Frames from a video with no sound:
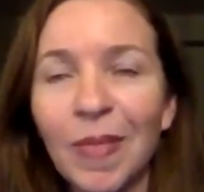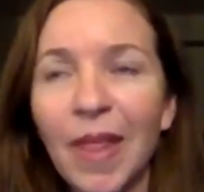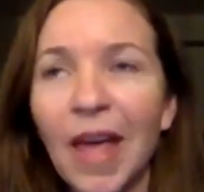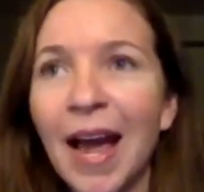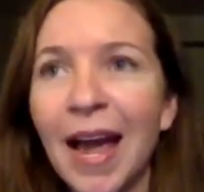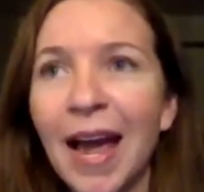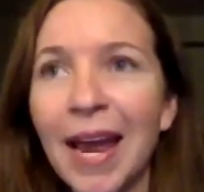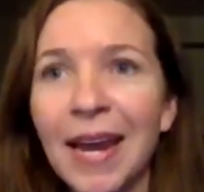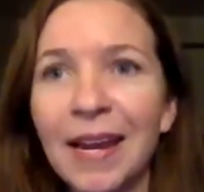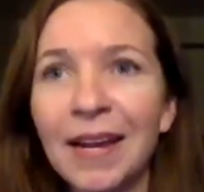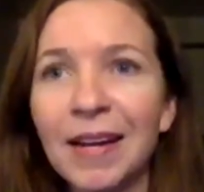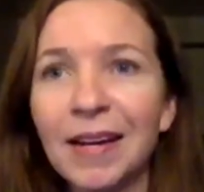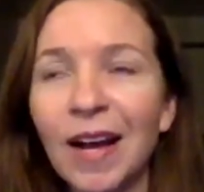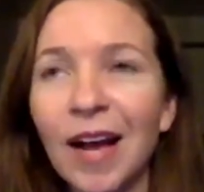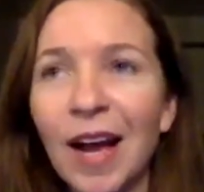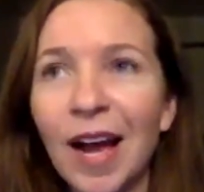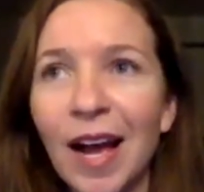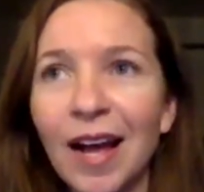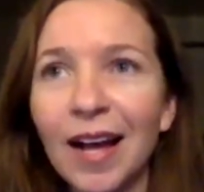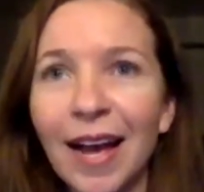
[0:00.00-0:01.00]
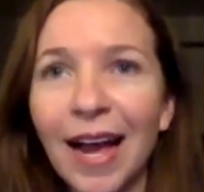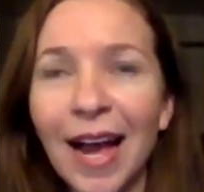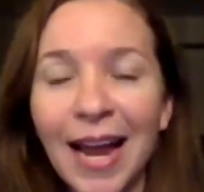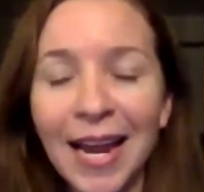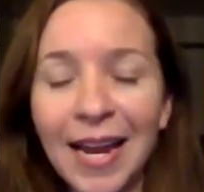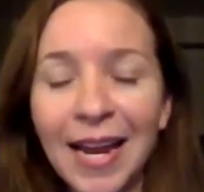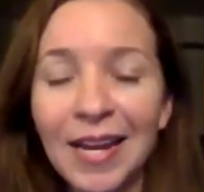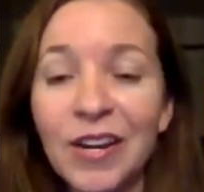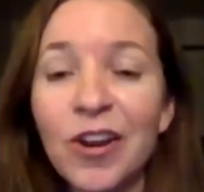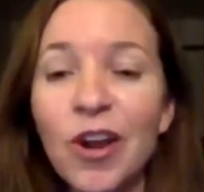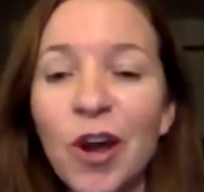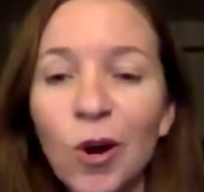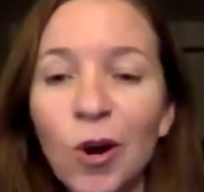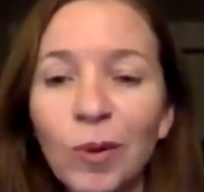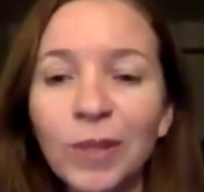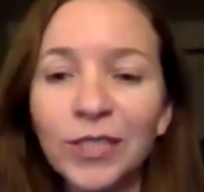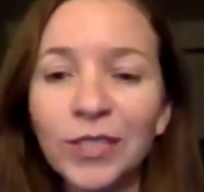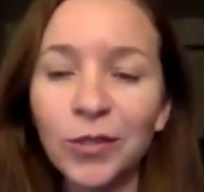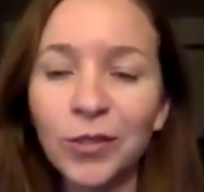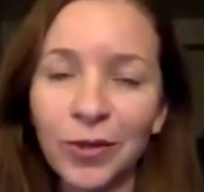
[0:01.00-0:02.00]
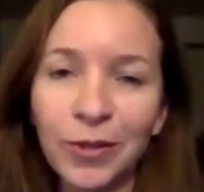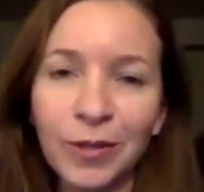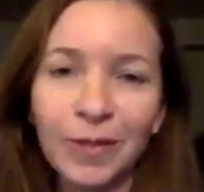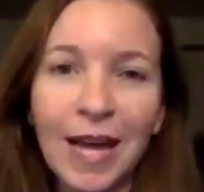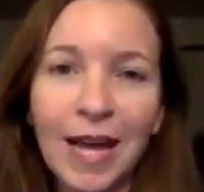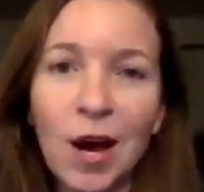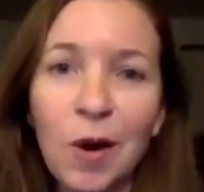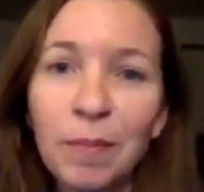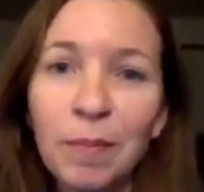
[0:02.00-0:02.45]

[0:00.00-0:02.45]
I know it's going to allow